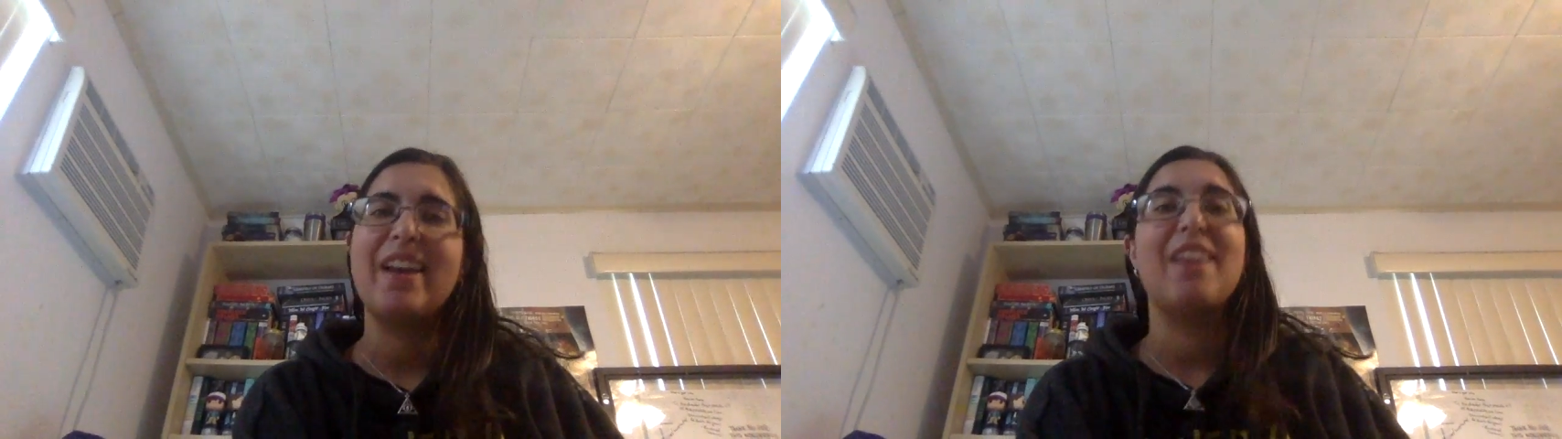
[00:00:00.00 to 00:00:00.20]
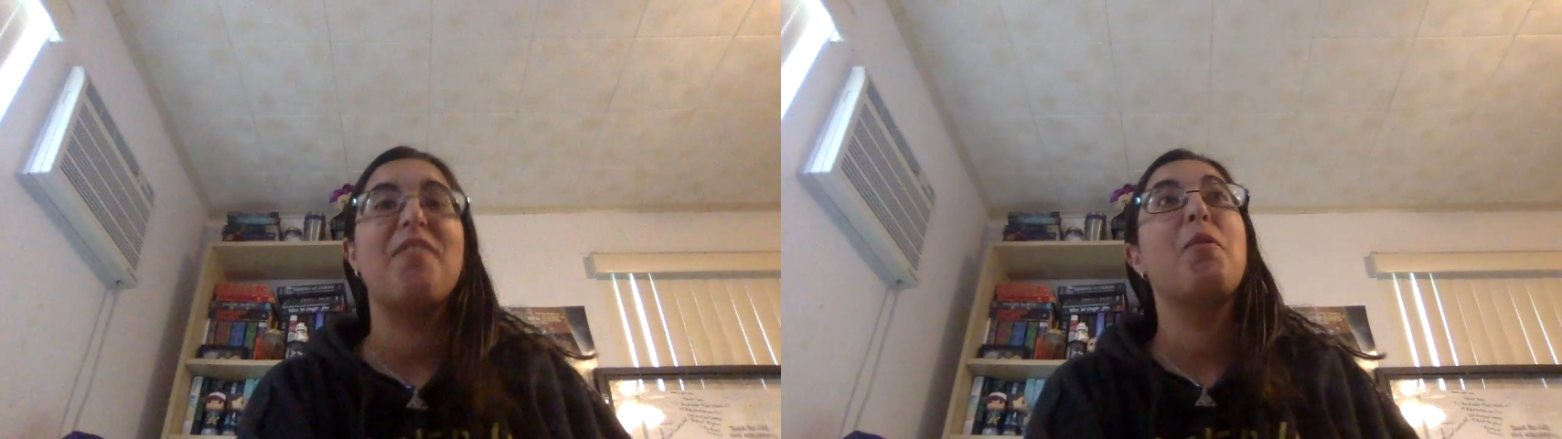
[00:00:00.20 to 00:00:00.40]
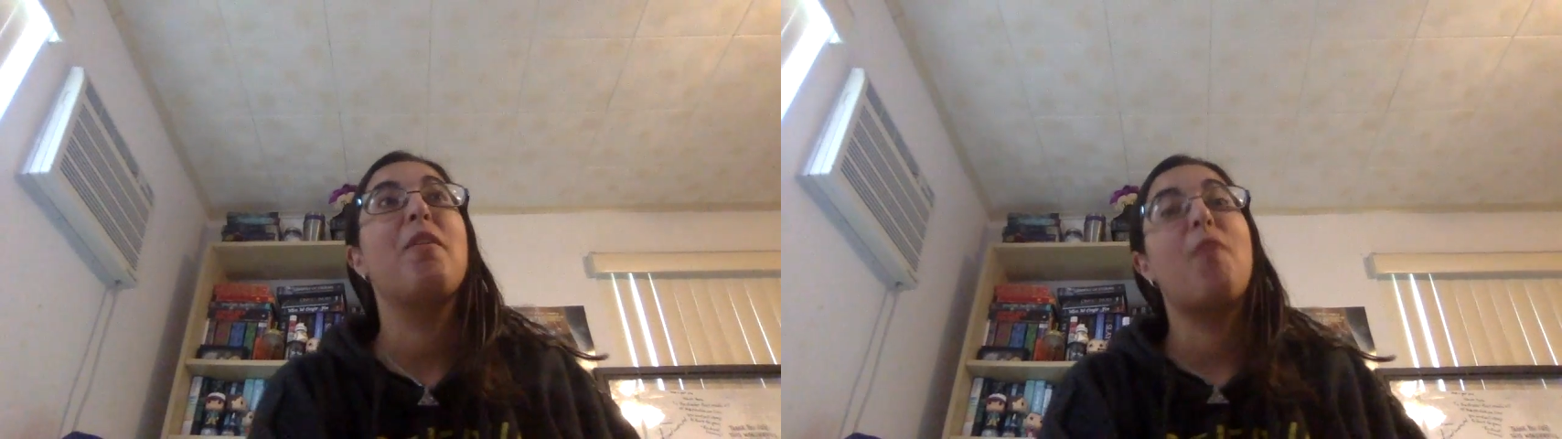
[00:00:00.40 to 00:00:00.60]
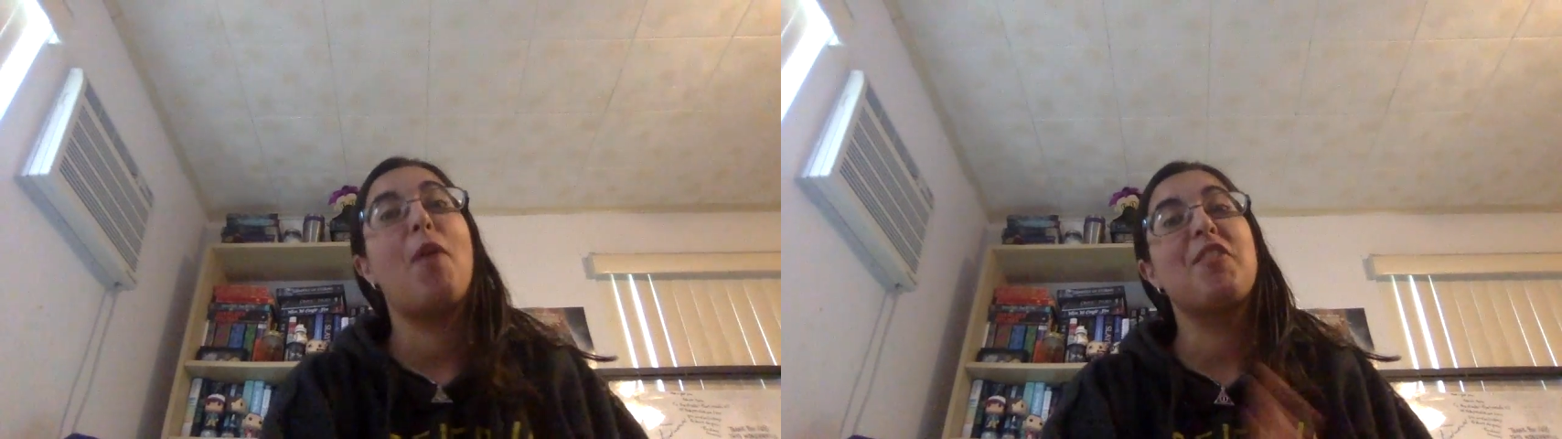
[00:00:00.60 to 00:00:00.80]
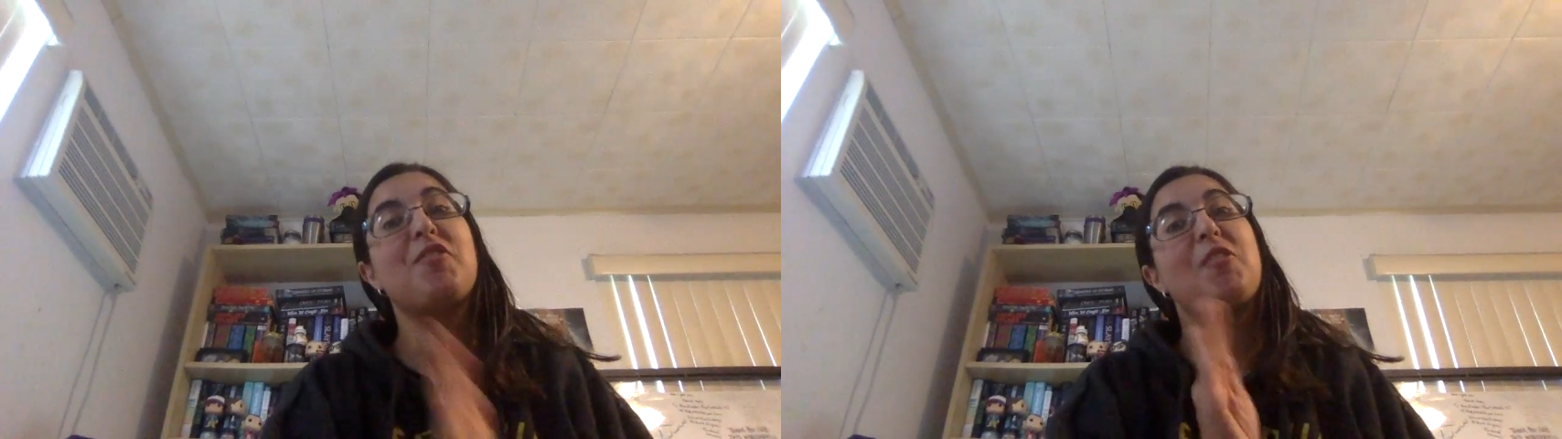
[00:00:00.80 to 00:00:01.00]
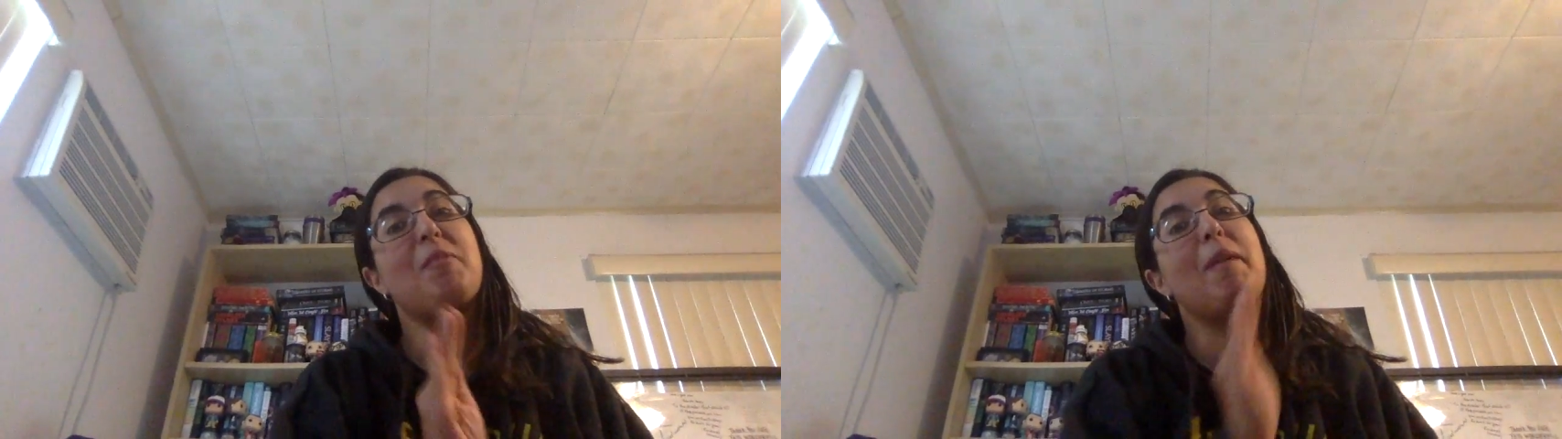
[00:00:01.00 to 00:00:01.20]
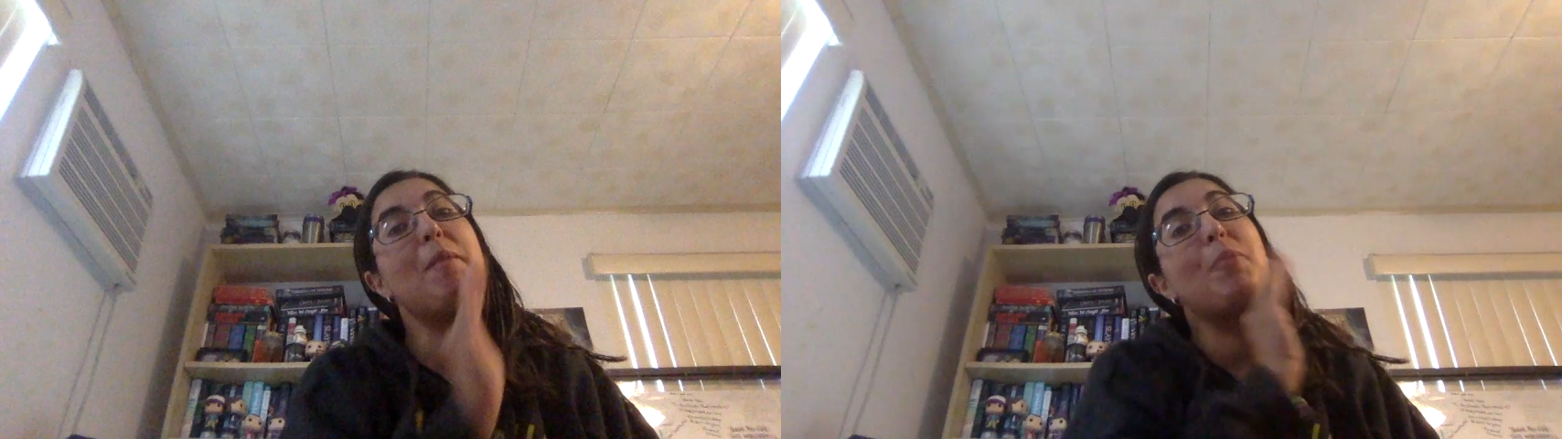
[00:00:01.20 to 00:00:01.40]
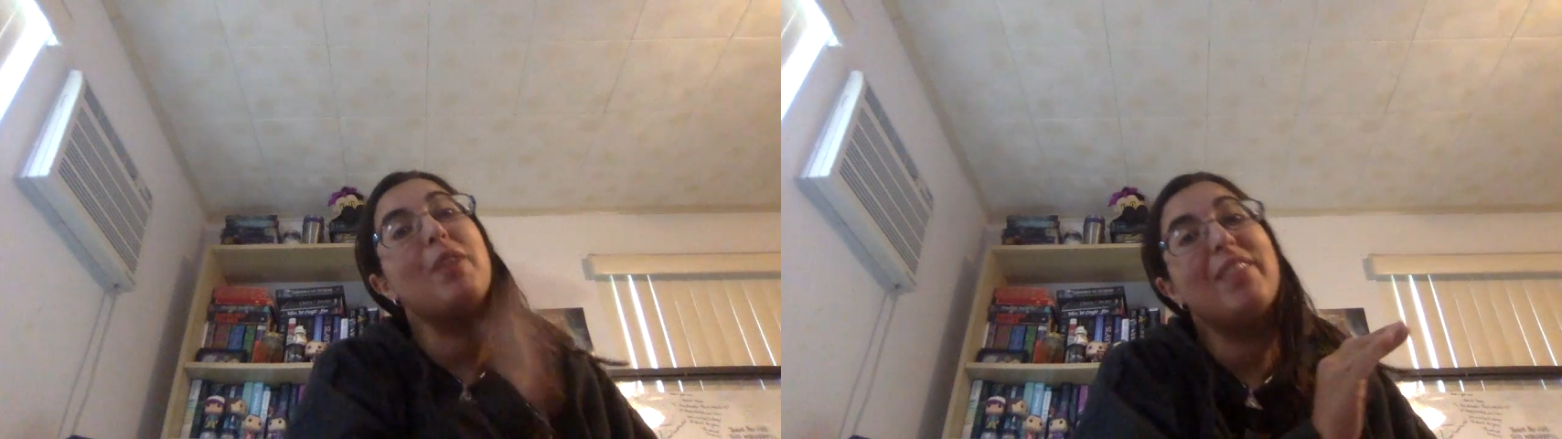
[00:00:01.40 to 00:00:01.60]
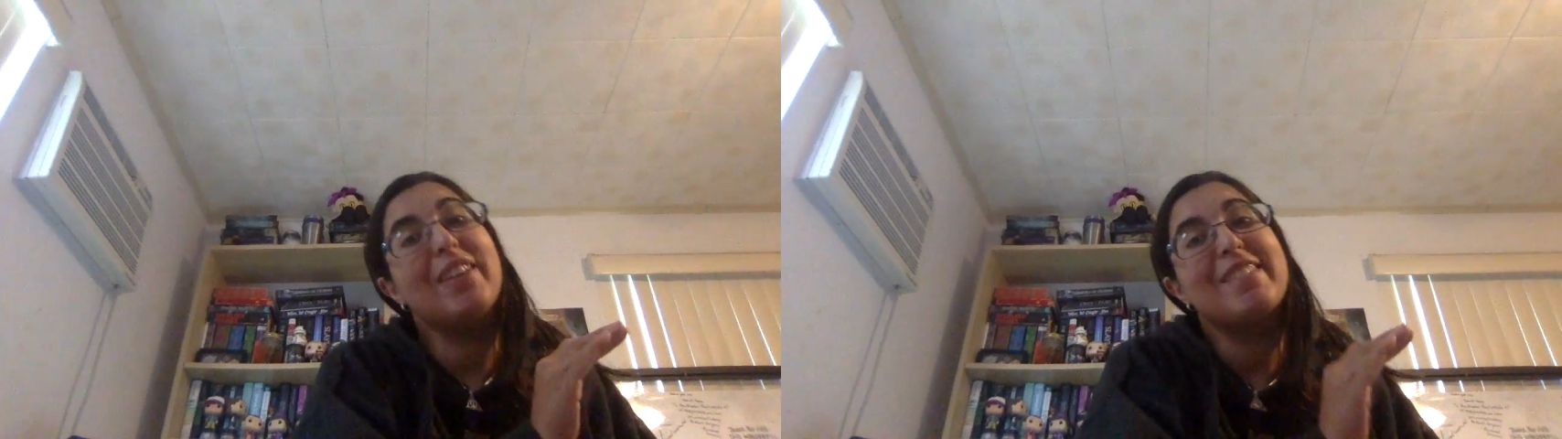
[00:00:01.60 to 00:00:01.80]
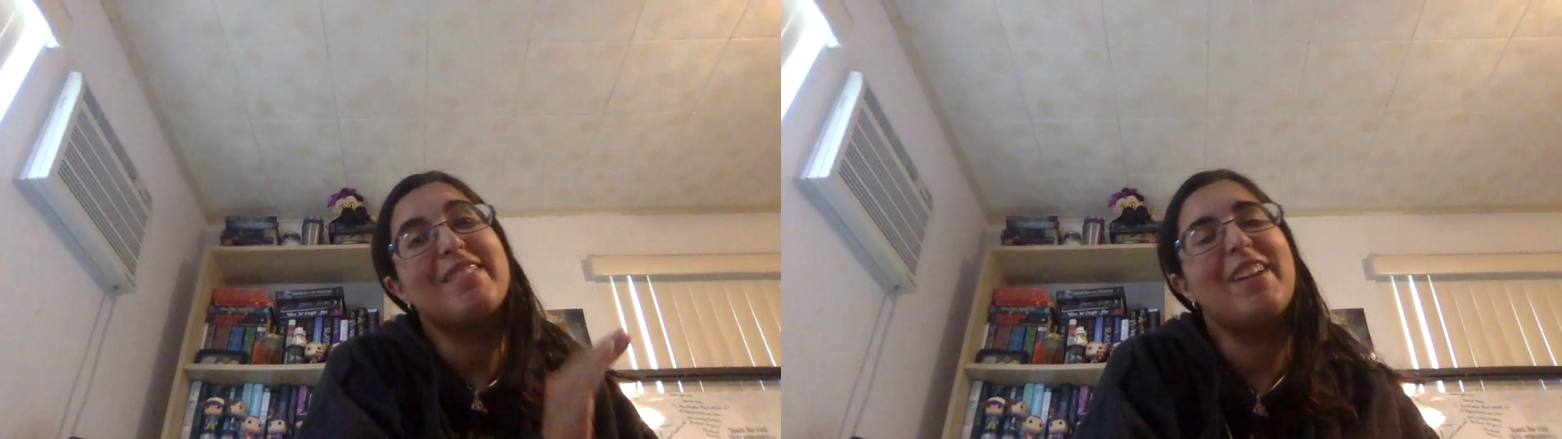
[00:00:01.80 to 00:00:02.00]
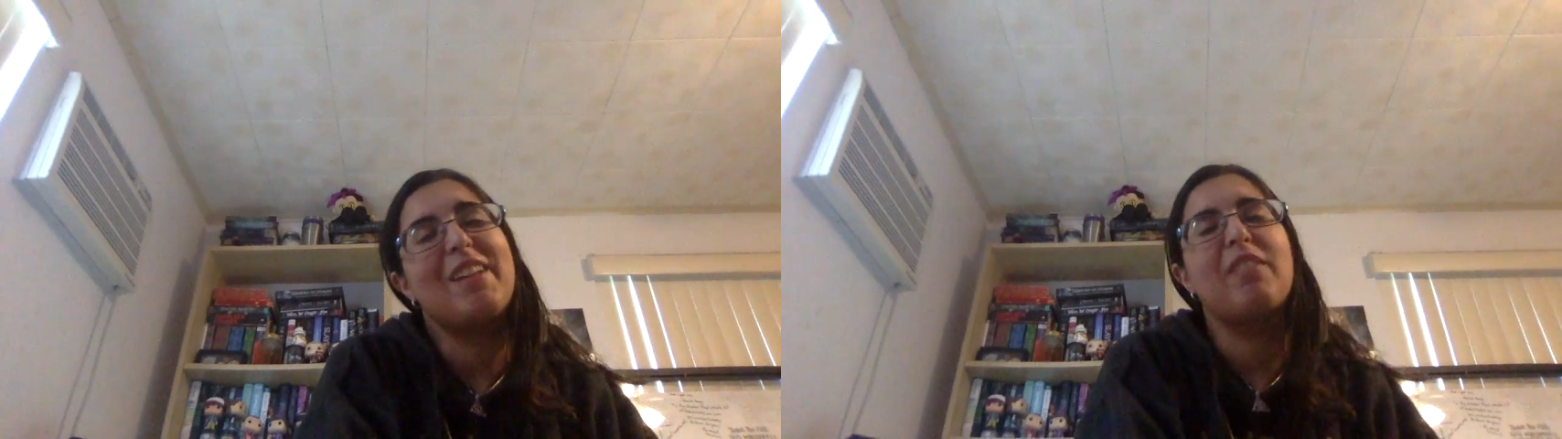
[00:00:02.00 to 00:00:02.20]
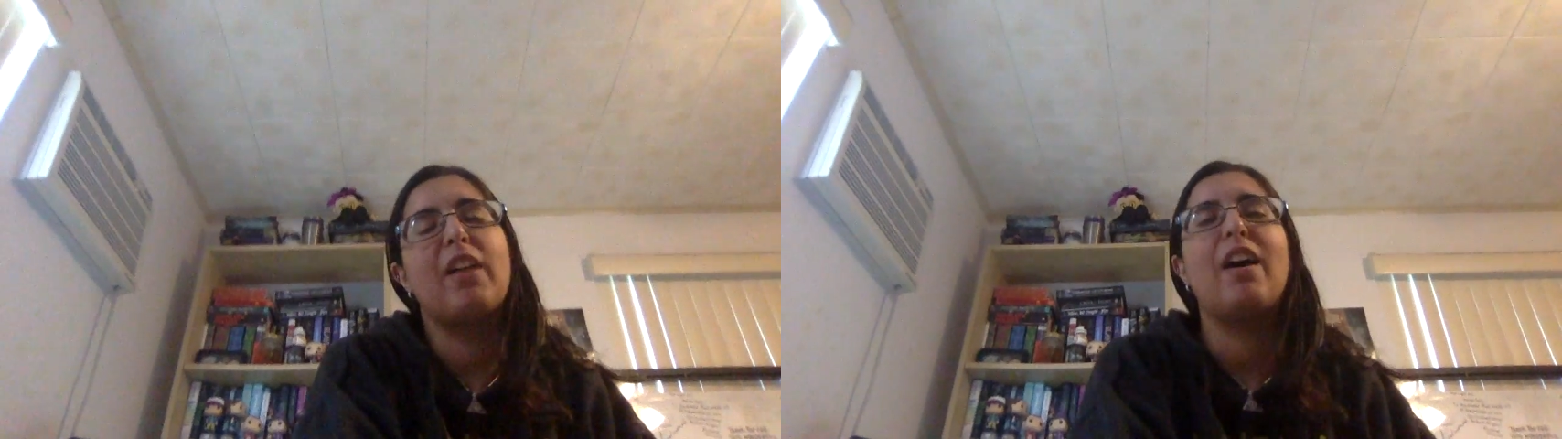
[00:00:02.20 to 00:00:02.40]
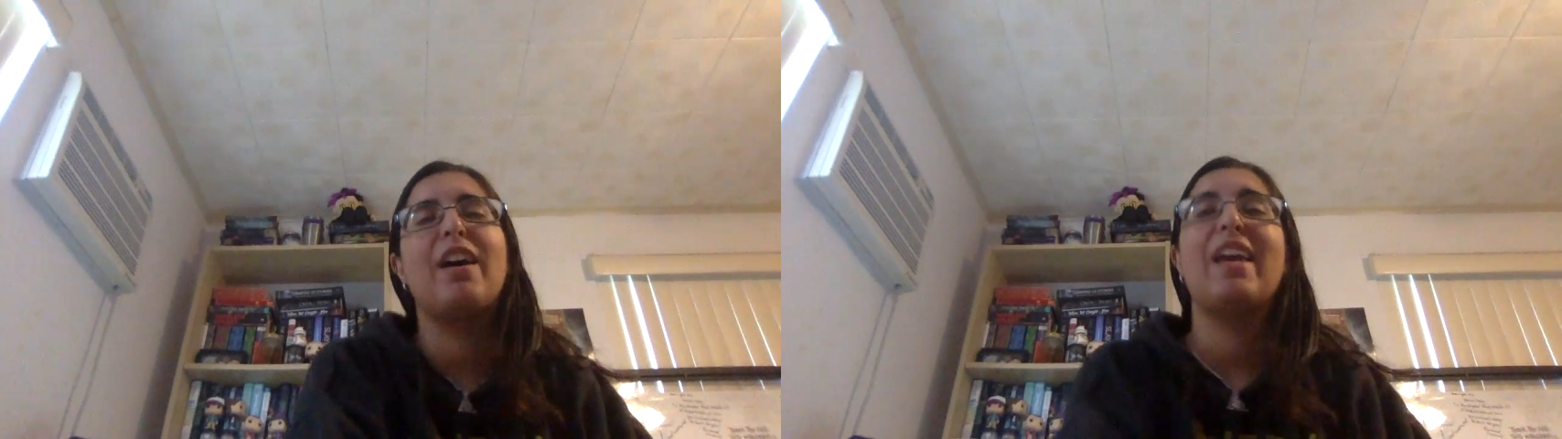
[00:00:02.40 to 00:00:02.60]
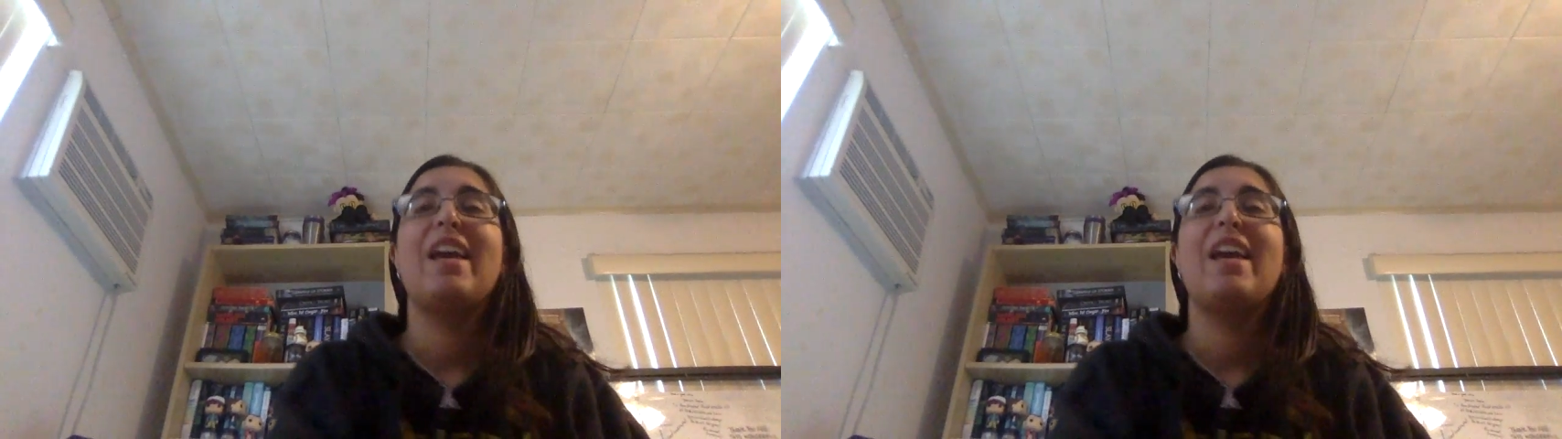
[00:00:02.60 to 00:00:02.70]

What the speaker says: If you have watched my previous reading vlog,